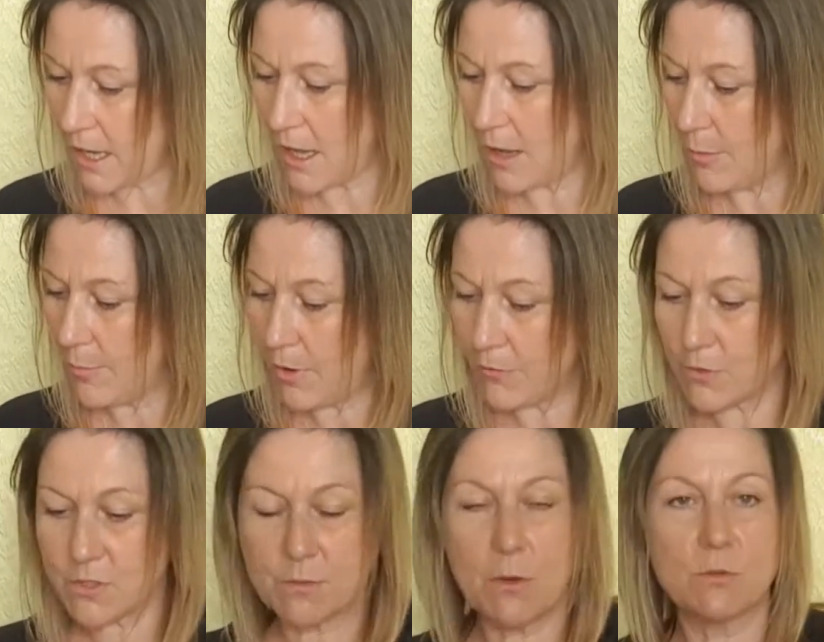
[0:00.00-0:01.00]
I've
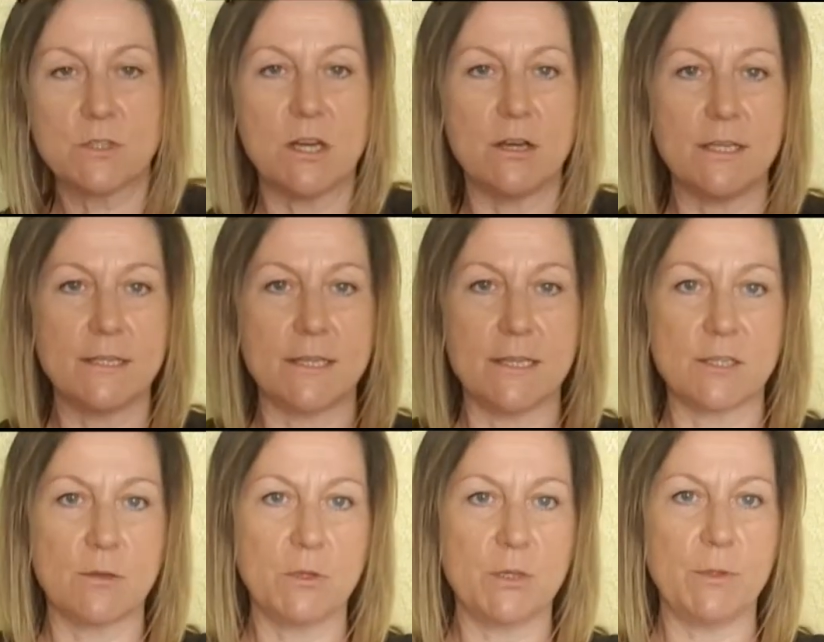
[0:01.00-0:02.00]
got some old tights here,
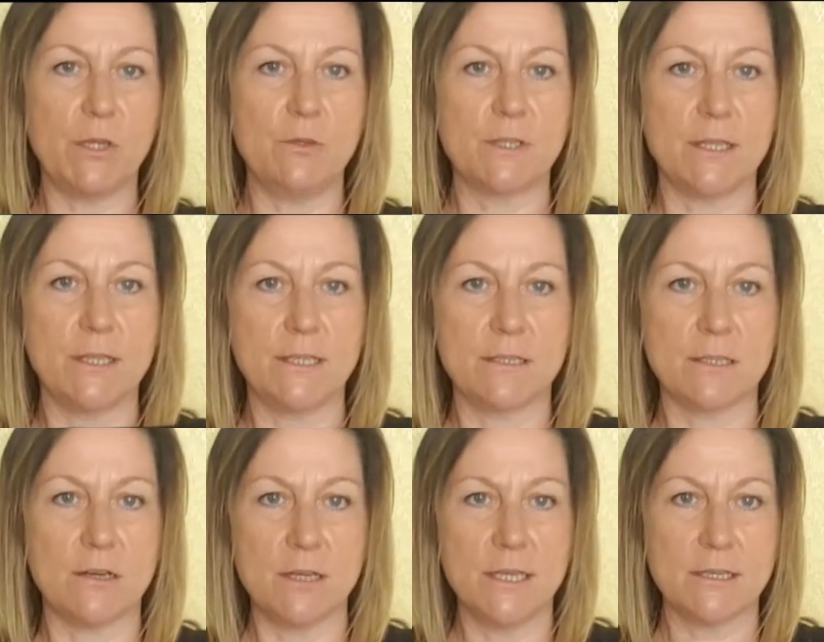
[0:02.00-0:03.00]
so I'm going to be using these
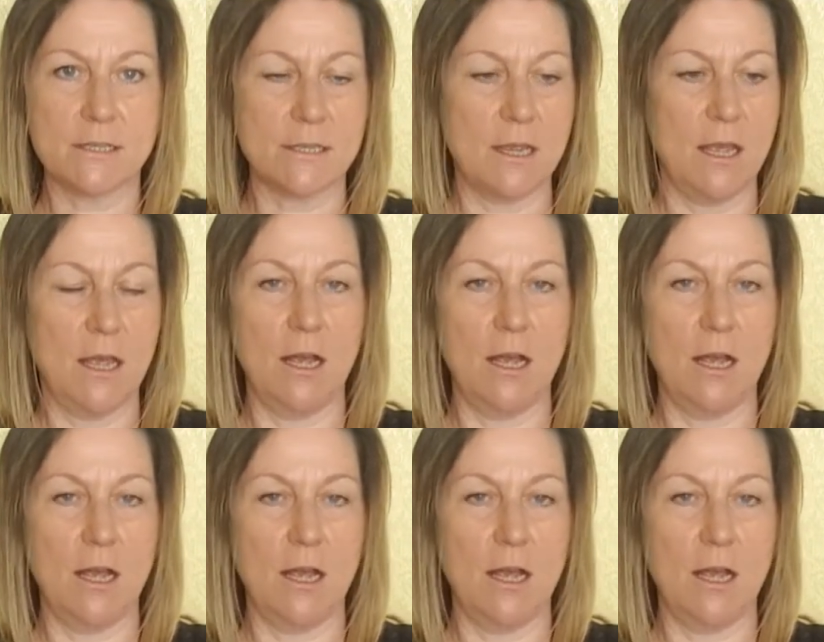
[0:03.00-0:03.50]
tights.